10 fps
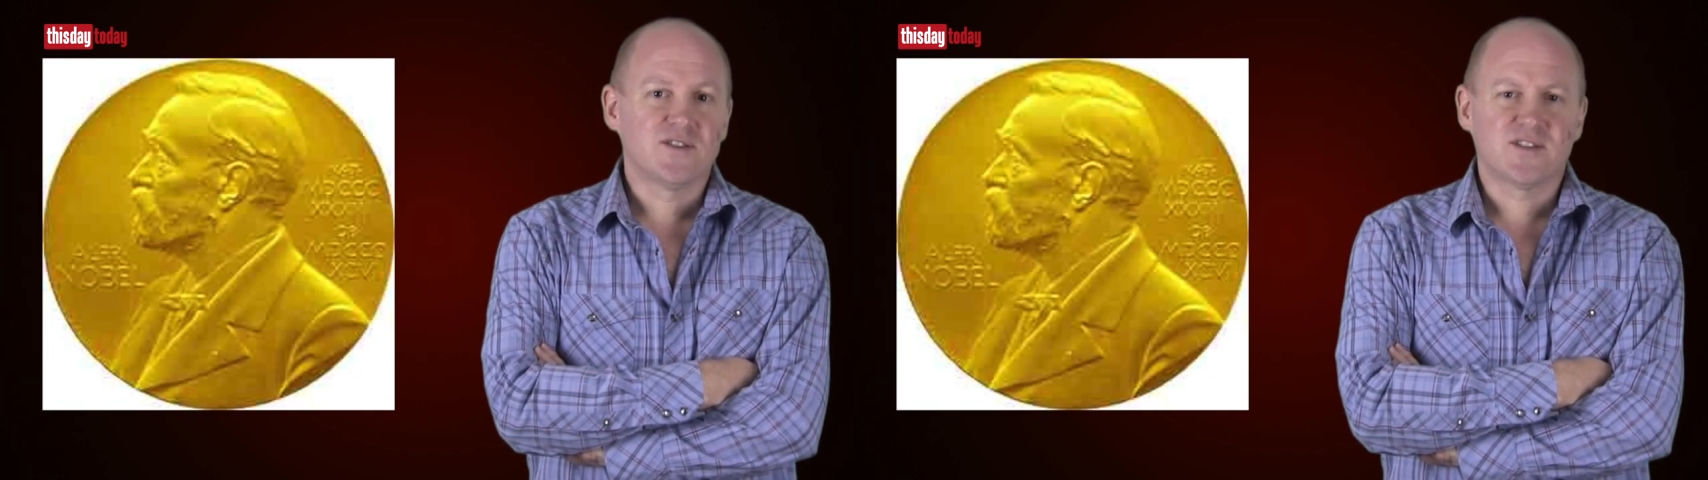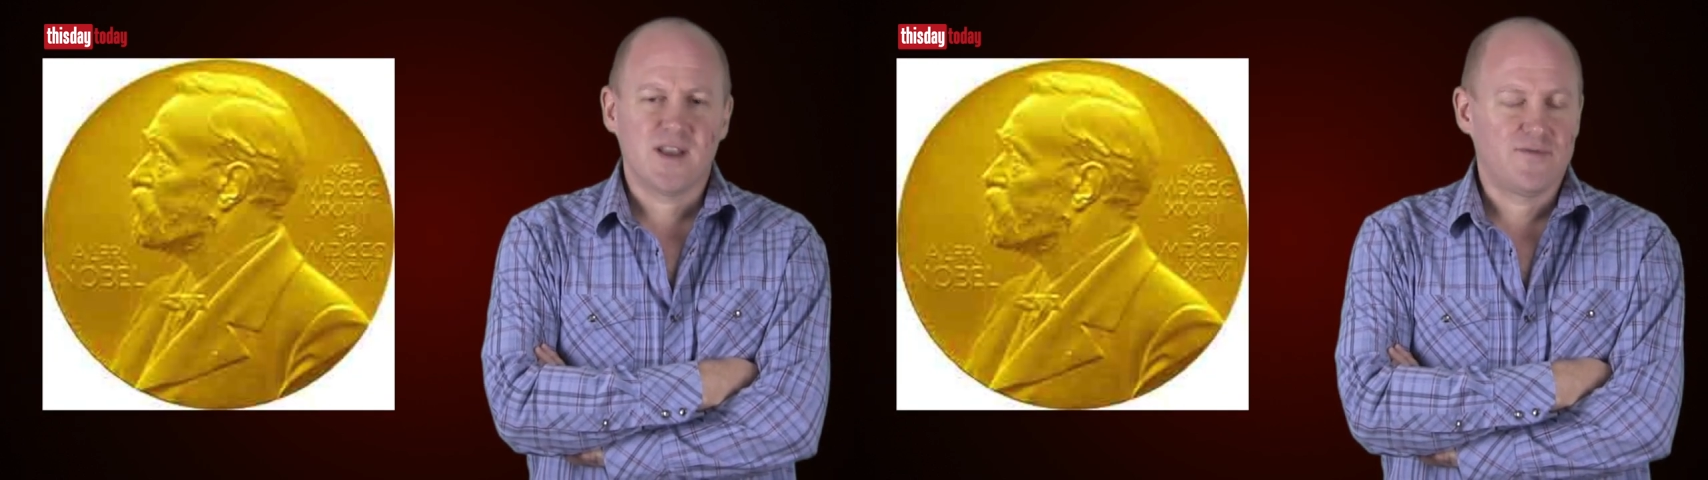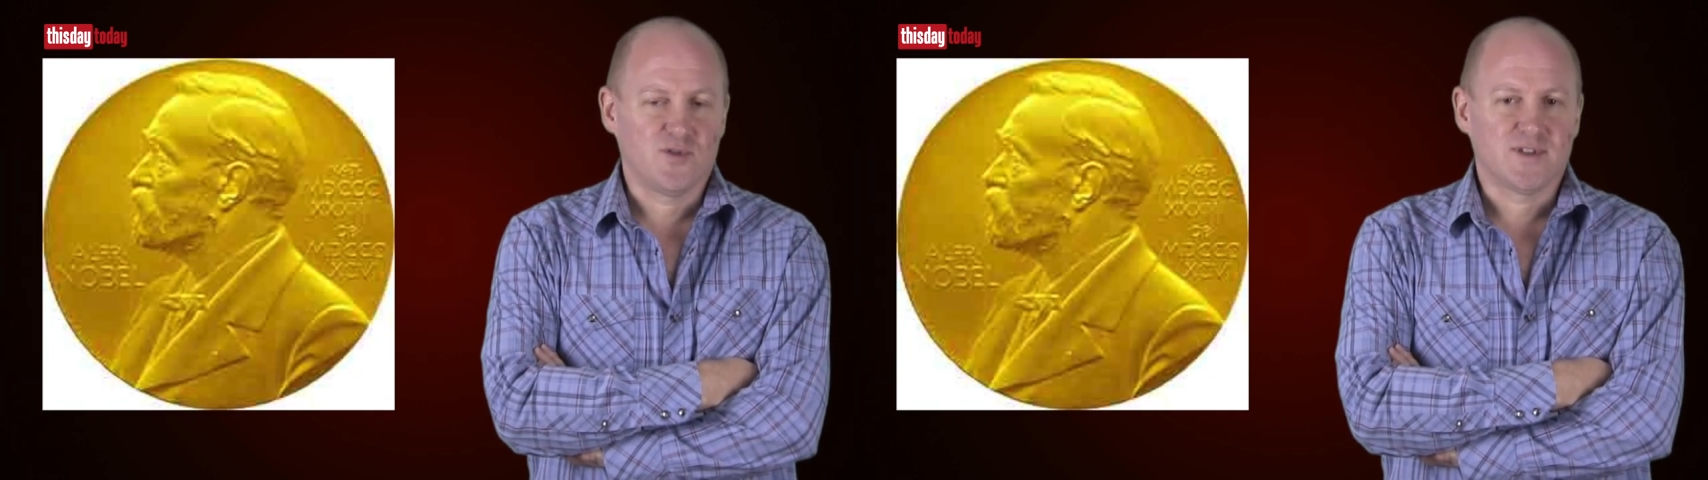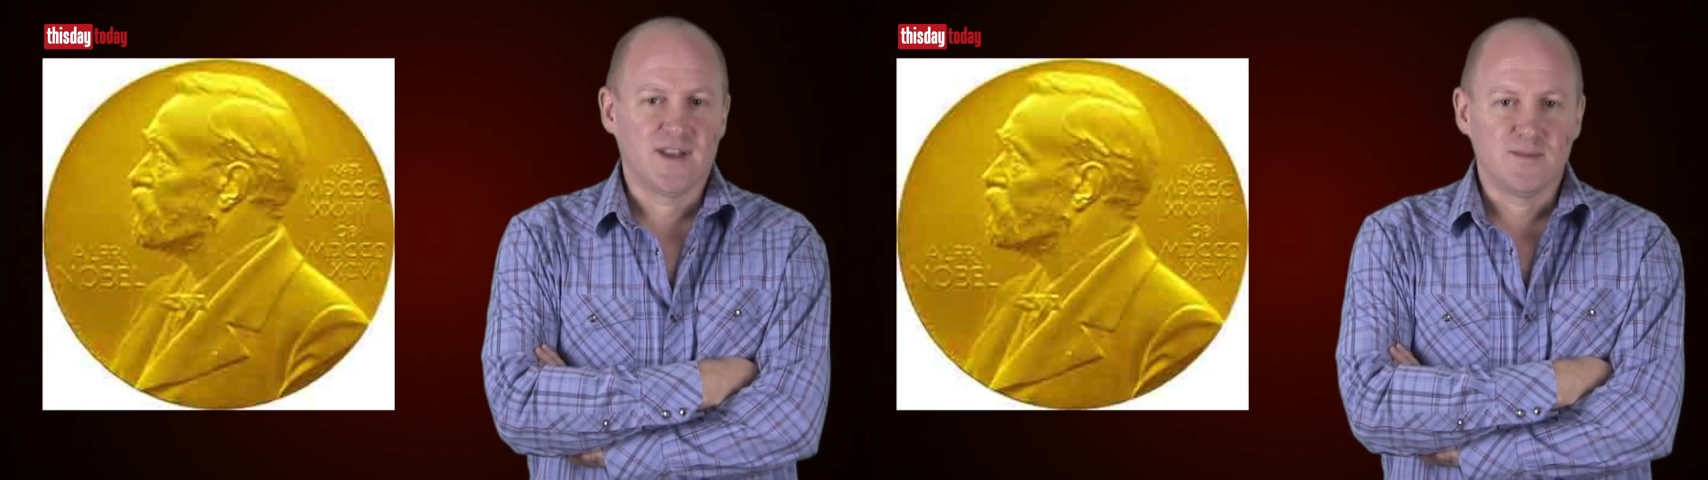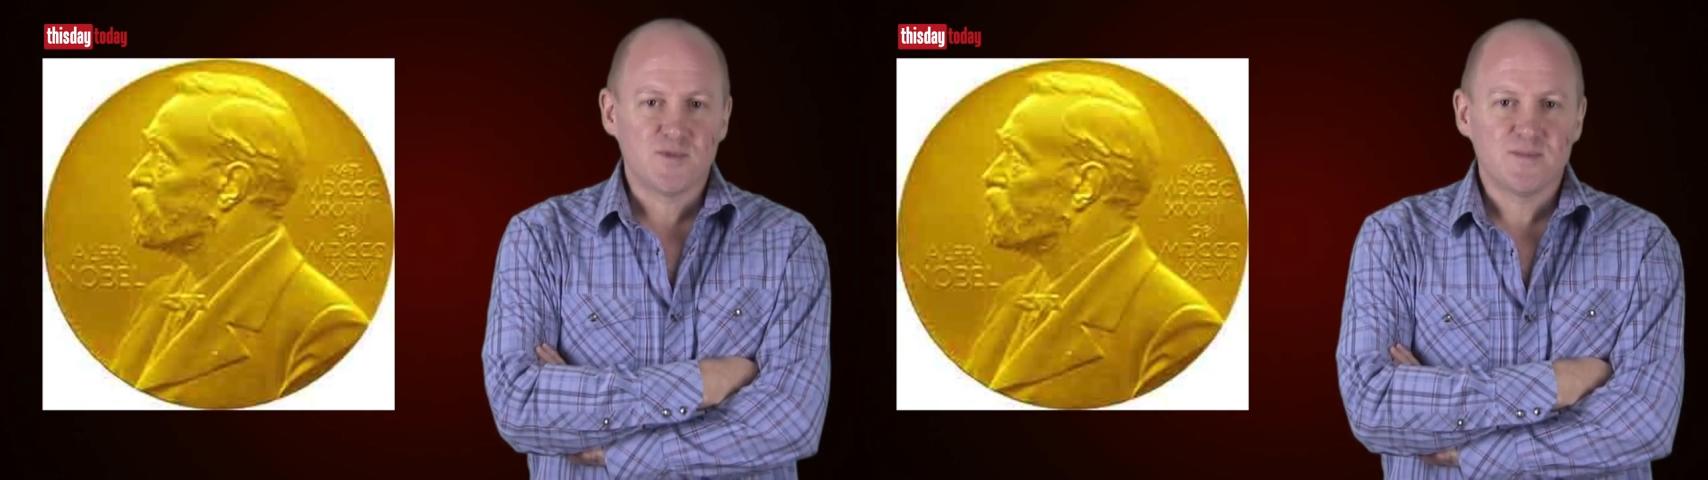several
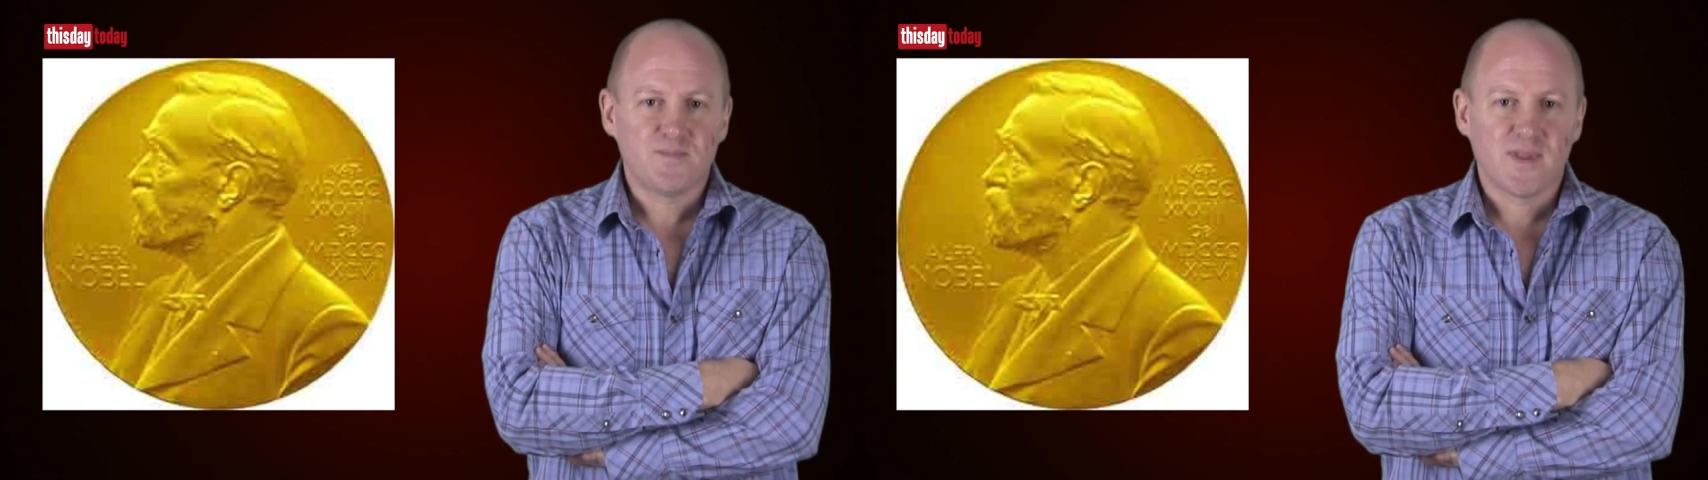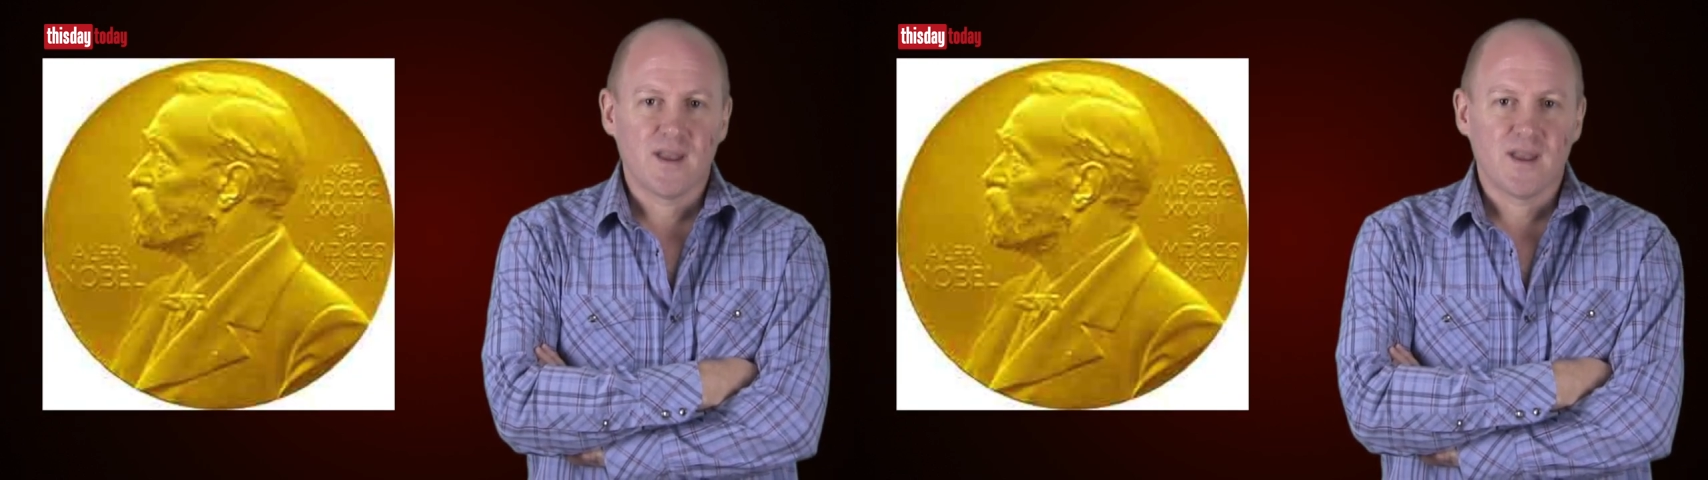times.